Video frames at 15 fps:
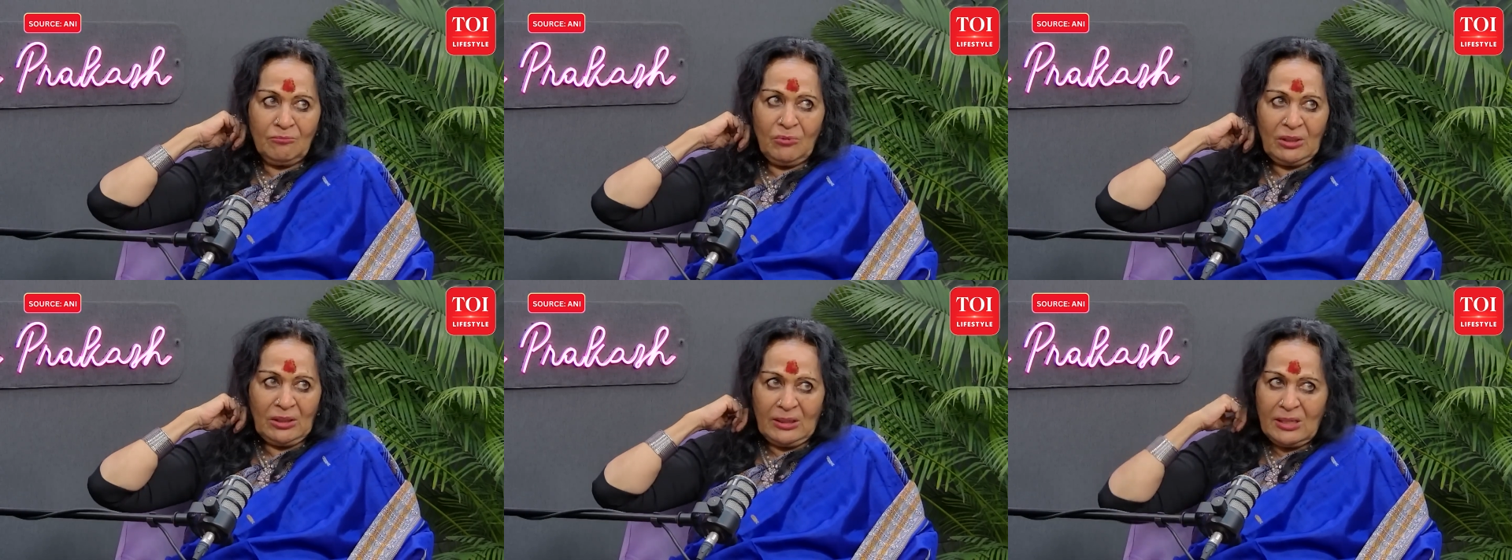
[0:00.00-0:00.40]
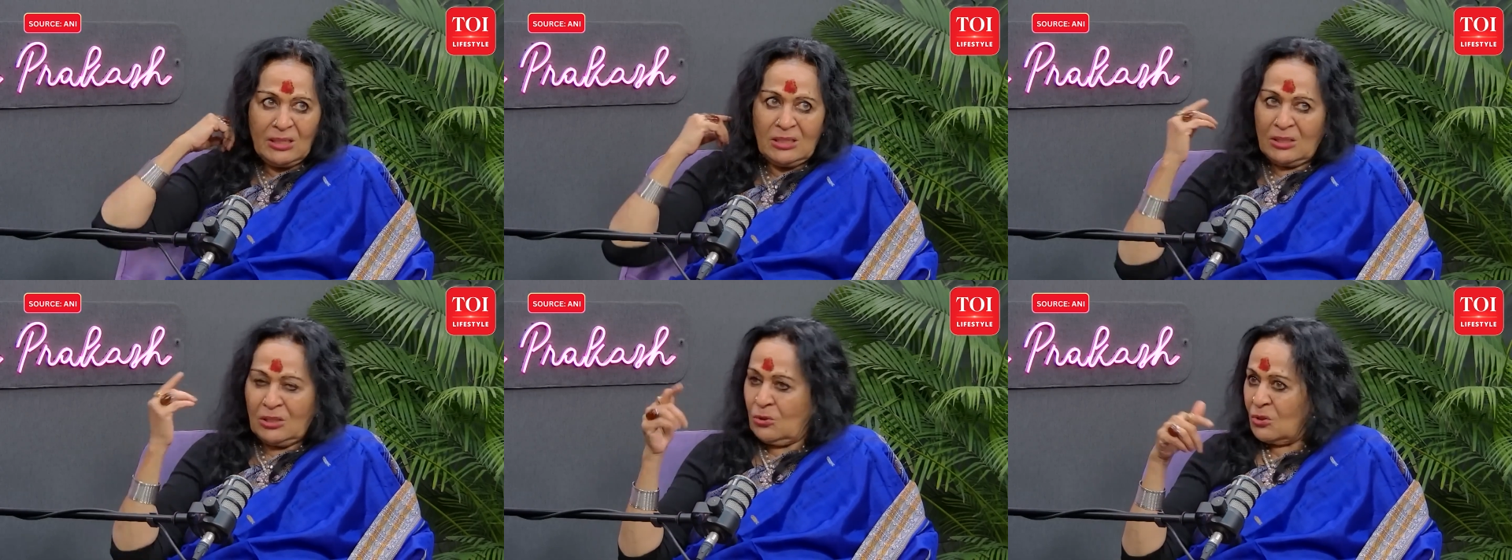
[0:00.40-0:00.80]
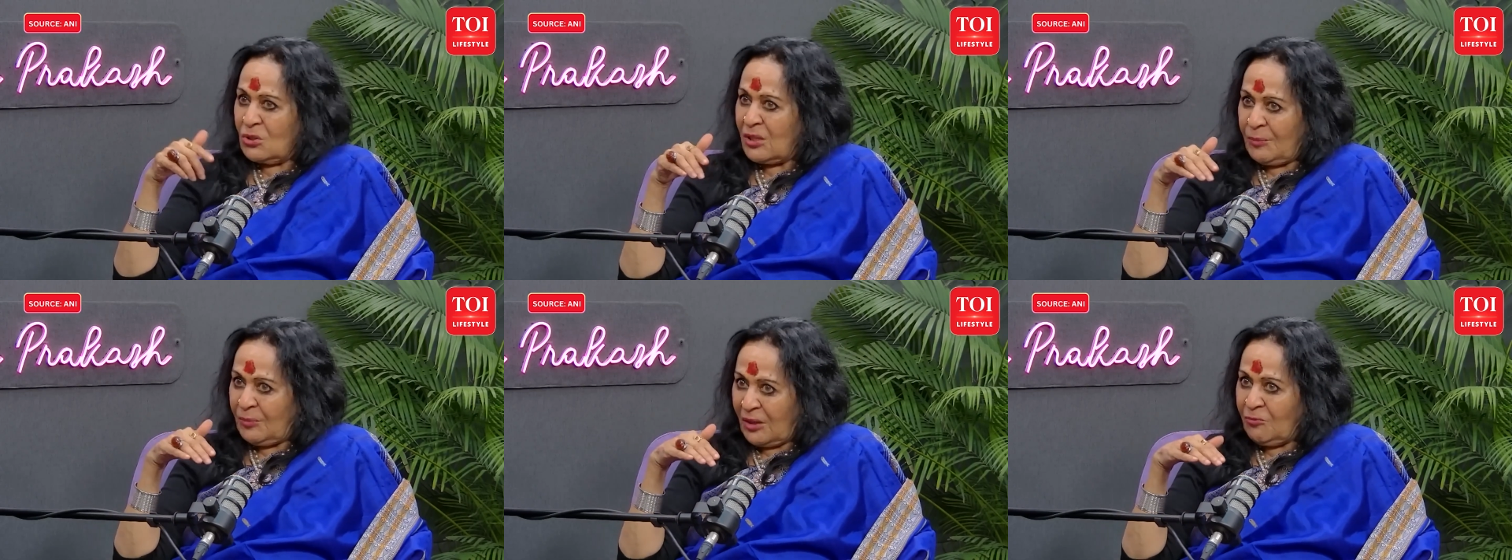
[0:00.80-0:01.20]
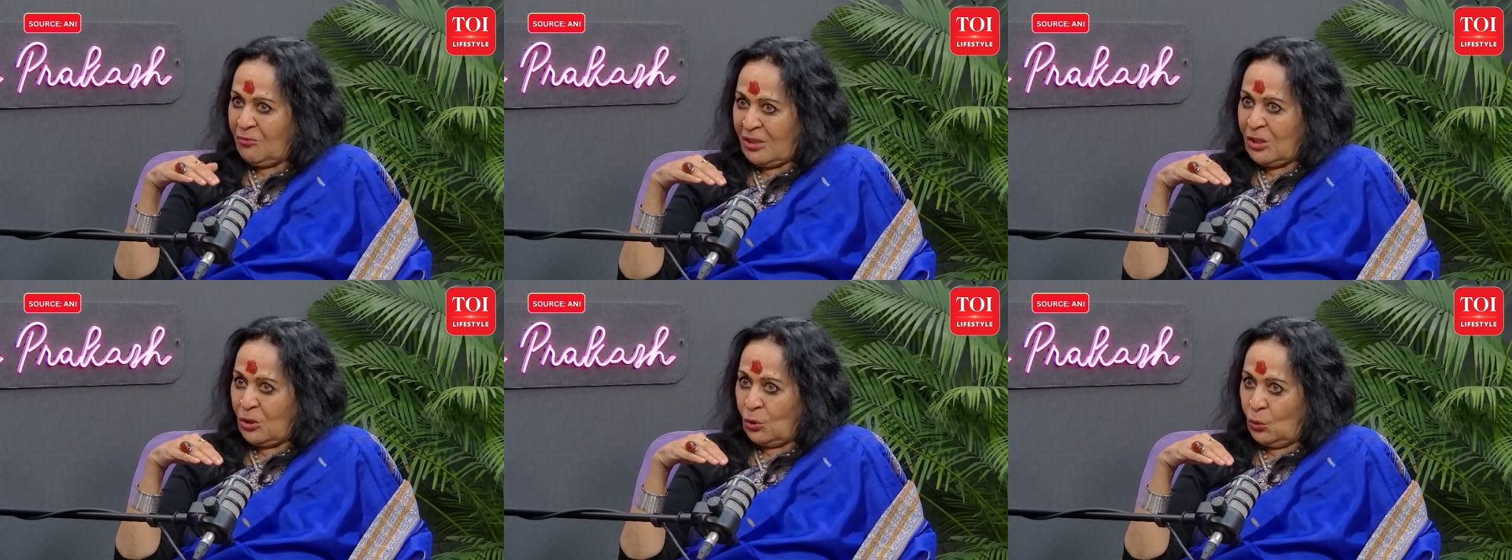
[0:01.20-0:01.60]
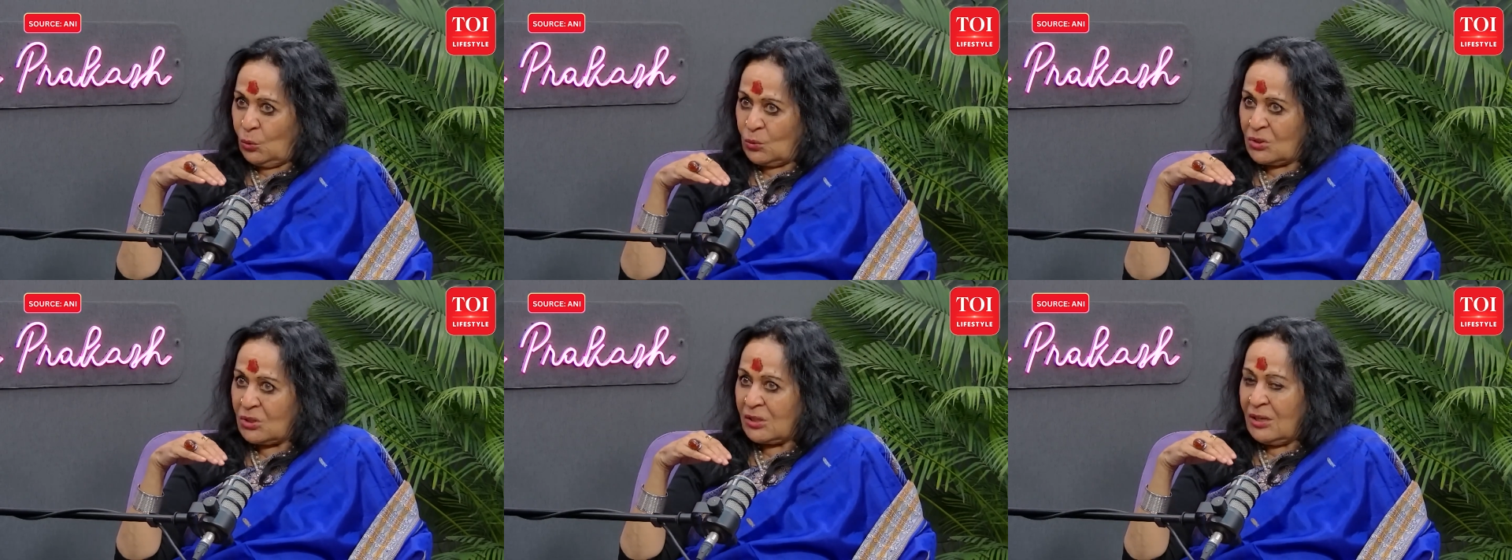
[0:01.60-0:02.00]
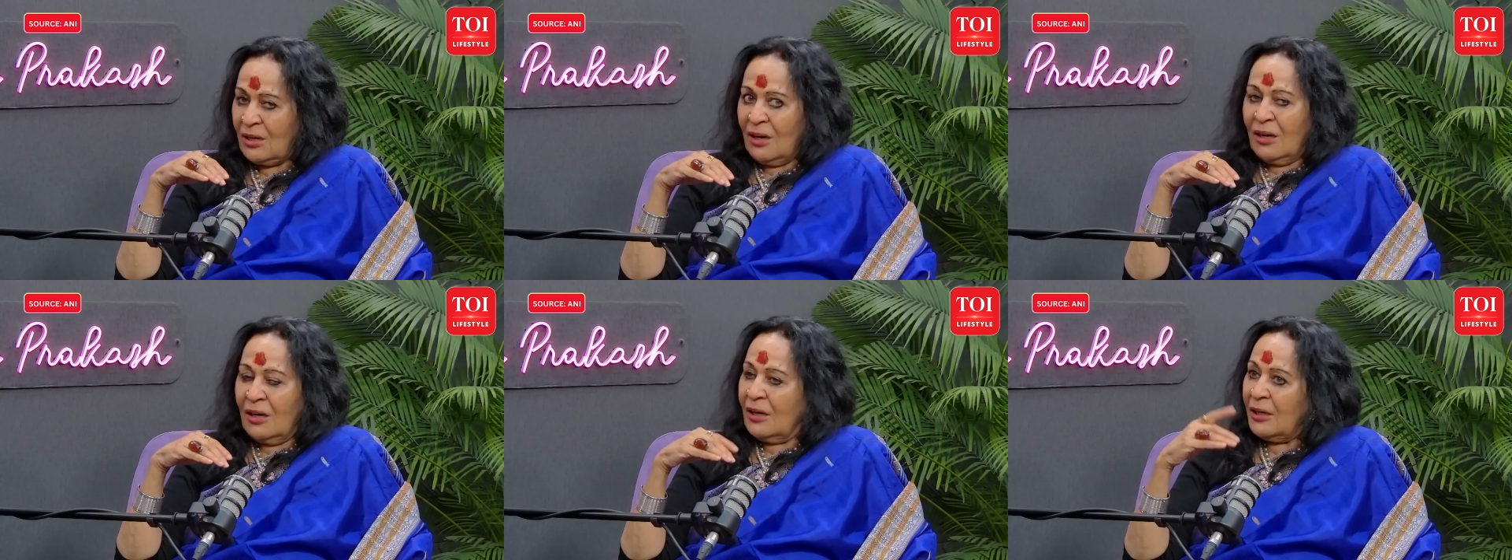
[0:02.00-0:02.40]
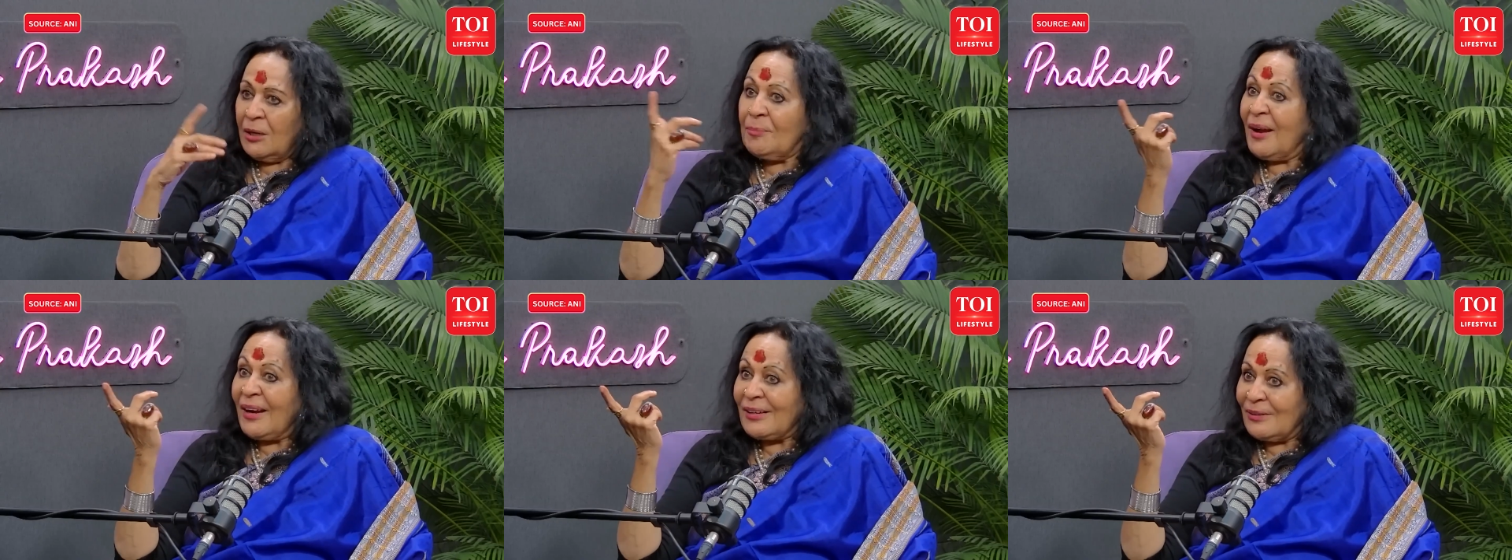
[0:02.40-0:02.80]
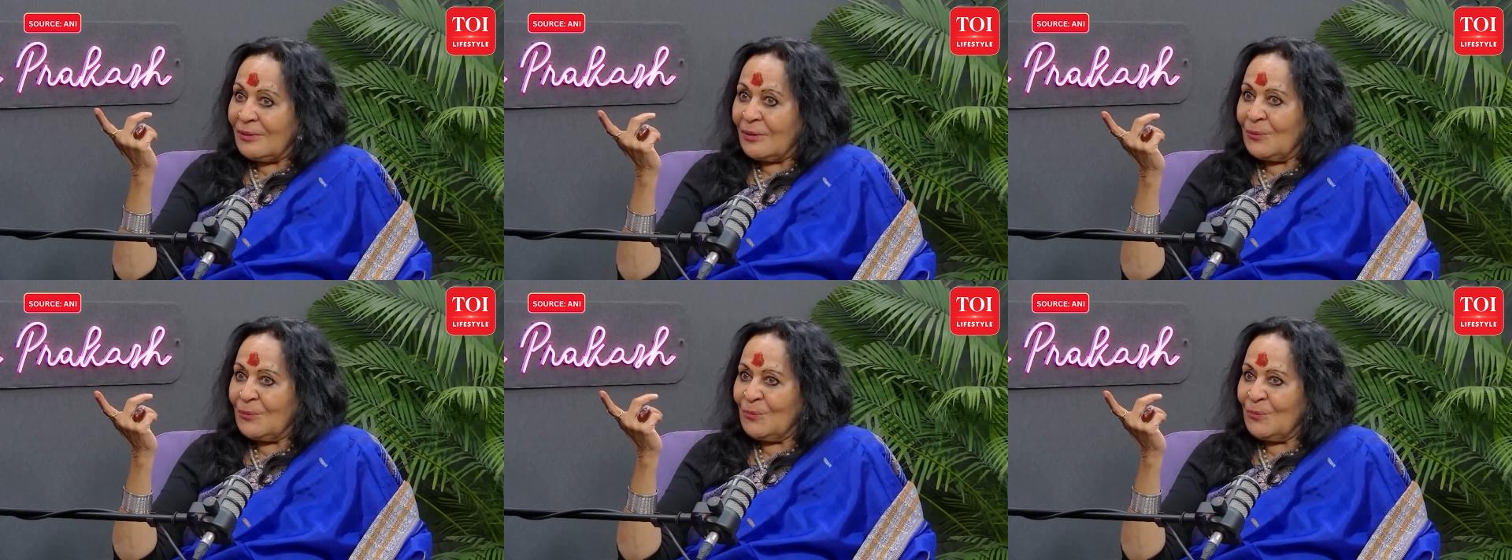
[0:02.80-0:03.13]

within a year or something very close in a battle.